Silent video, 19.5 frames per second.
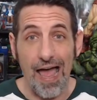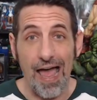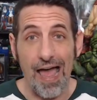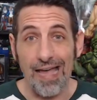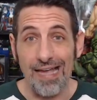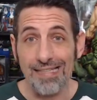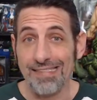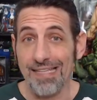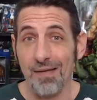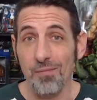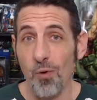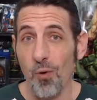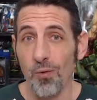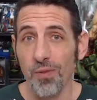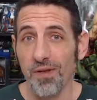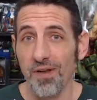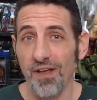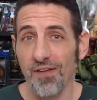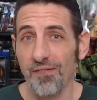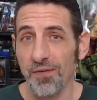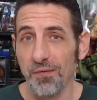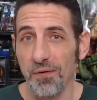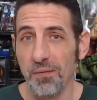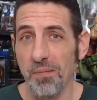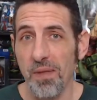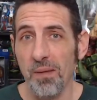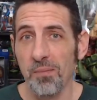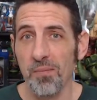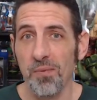I guess I'm old enough and
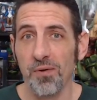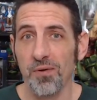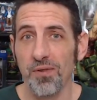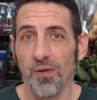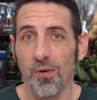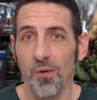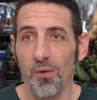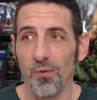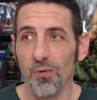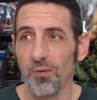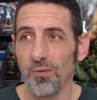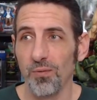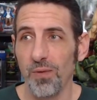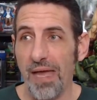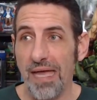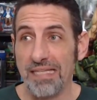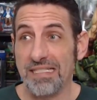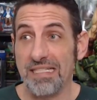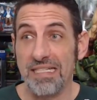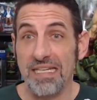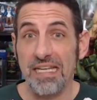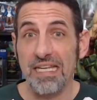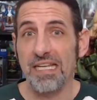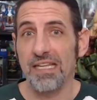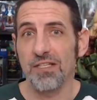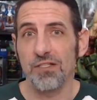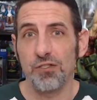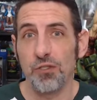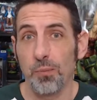remember the whole
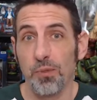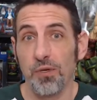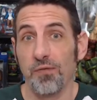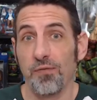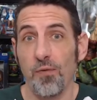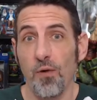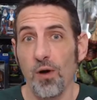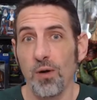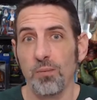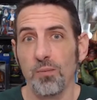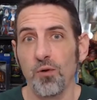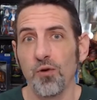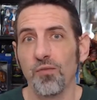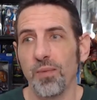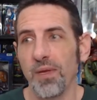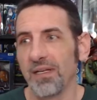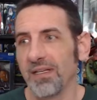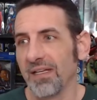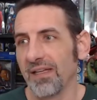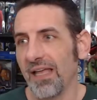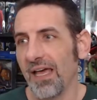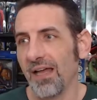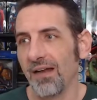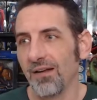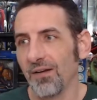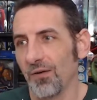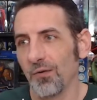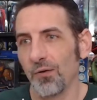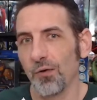SD, the super deformed movement, and
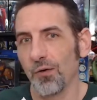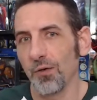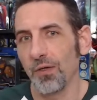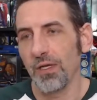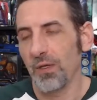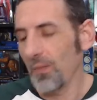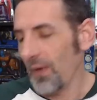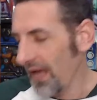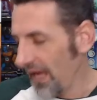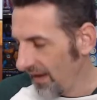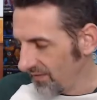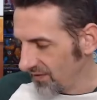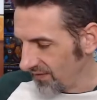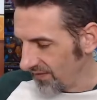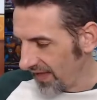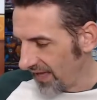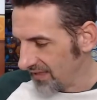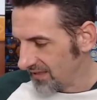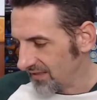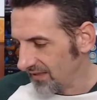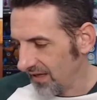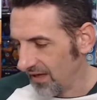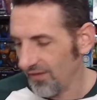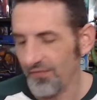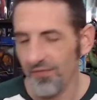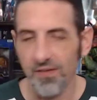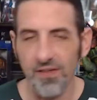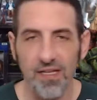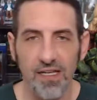that early waves of that
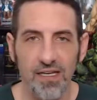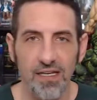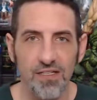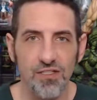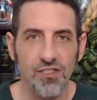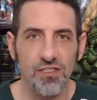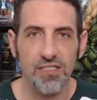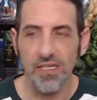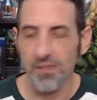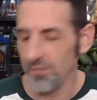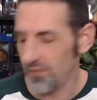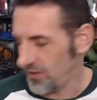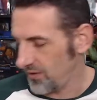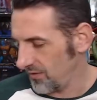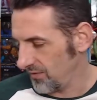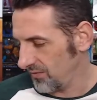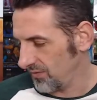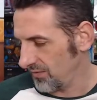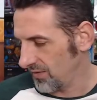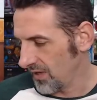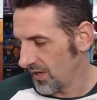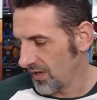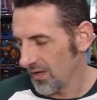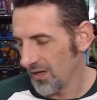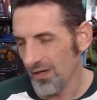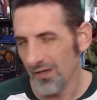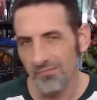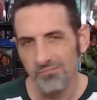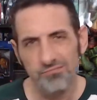stuff, and then it just seemed to
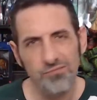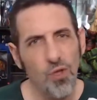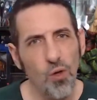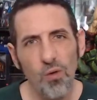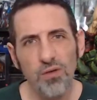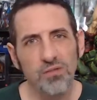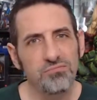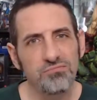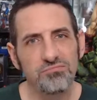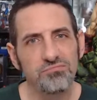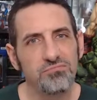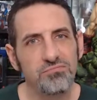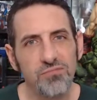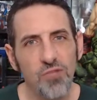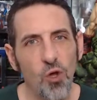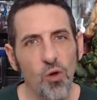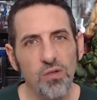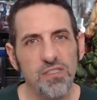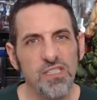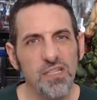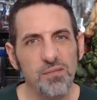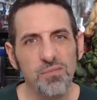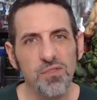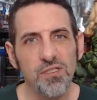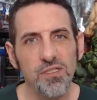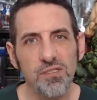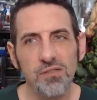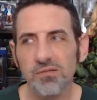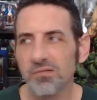no one
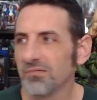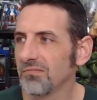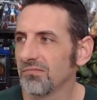seems to.